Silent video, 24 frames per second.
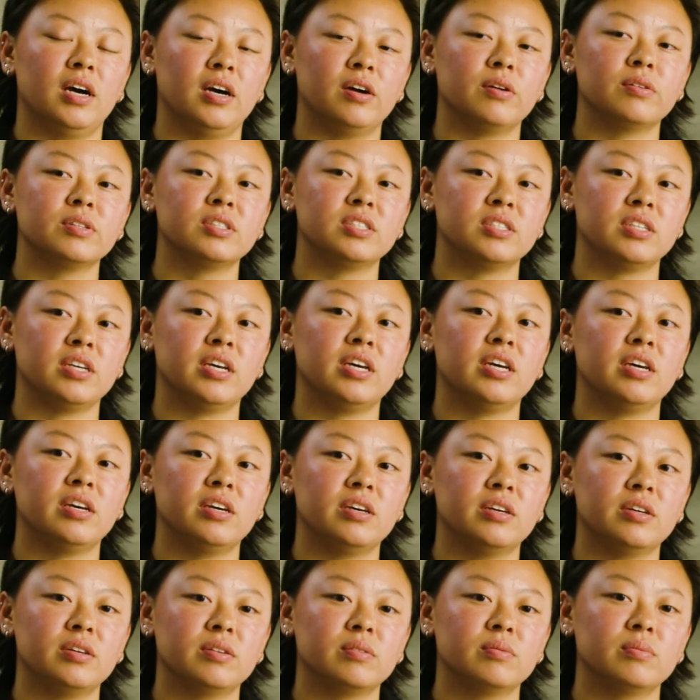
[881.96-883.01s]
I would
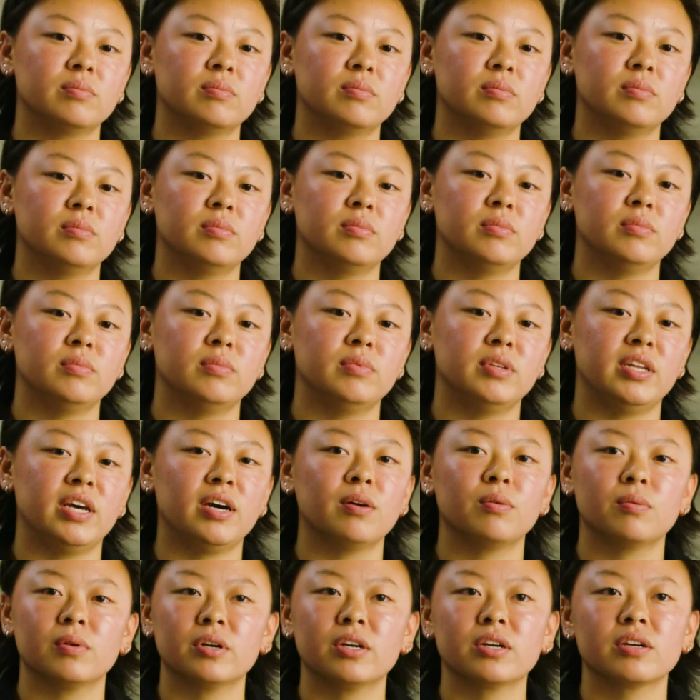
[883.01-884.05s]
say
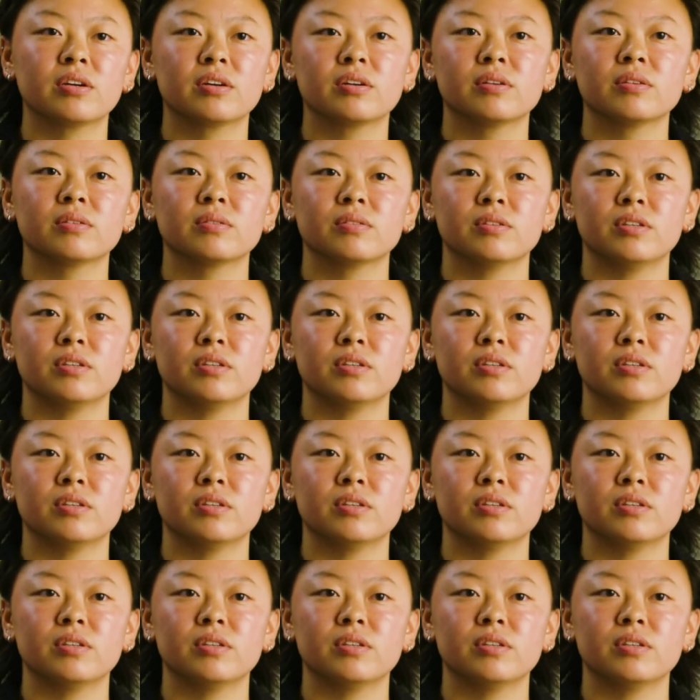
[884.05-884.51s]
network